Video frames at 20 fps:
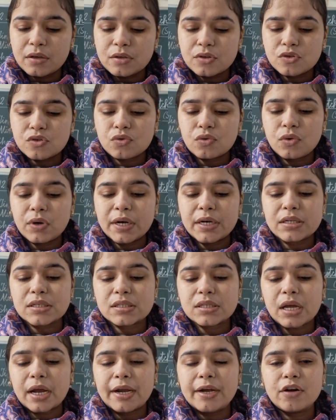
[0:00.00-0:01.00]
So
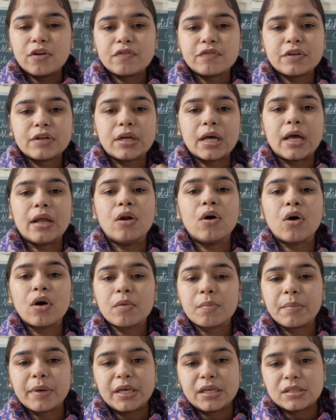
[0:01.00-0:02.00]
it's kind of a
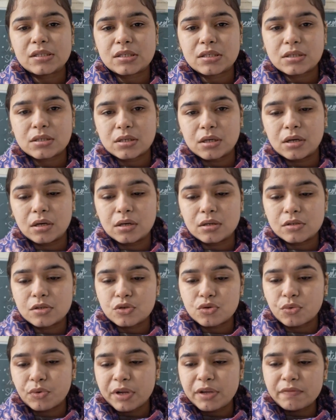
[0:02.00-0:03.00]
dialogue based
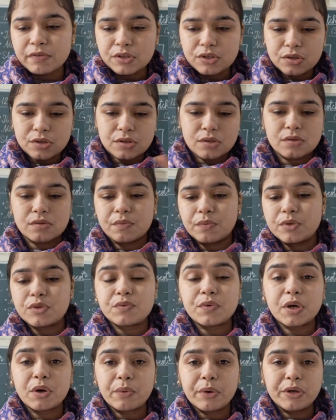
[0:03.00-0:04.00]
story which
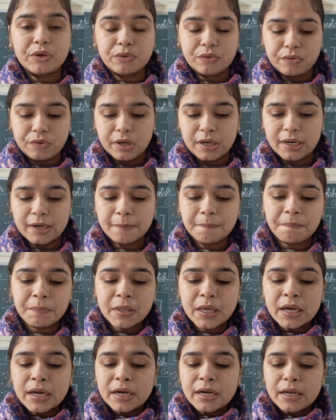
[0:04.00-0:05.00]
we are going to
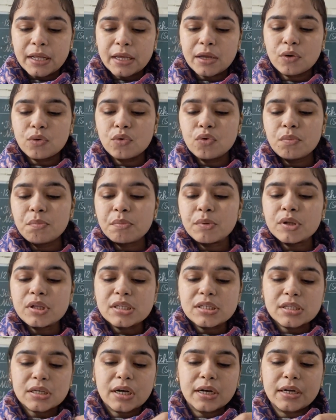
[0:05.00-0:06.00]
read. Tinku
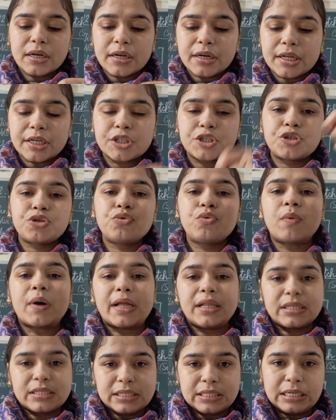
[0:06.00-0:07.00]
pulls a tissue
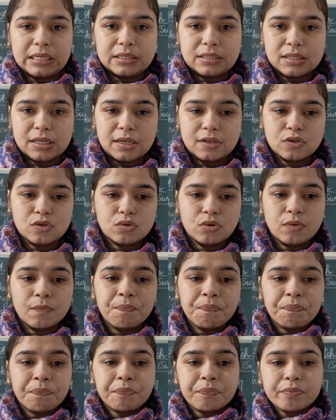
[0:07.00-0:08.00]
while sneezing.
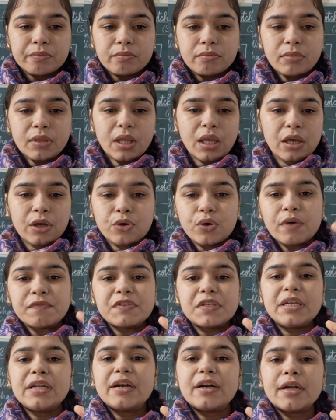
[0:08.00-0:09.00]
So You have
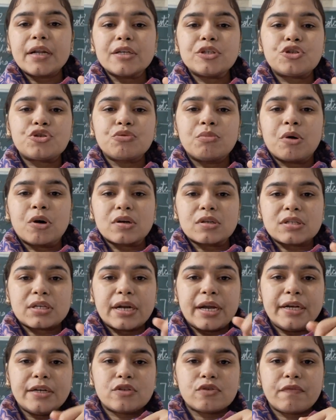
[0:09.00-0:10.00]
seen a tissue box,
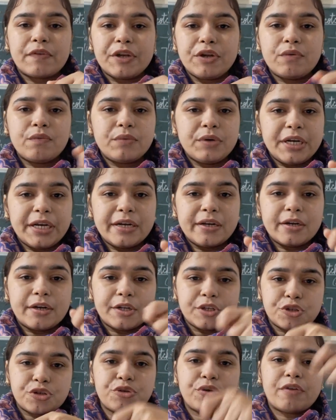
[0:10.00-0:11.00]
right? So when you need a
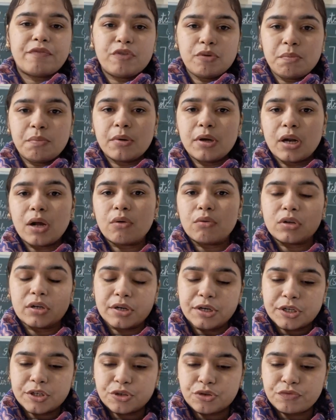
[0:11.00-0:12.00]
tissue, you have to pull out
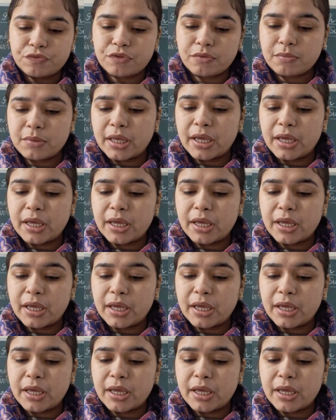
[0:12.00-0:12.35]
the tissue from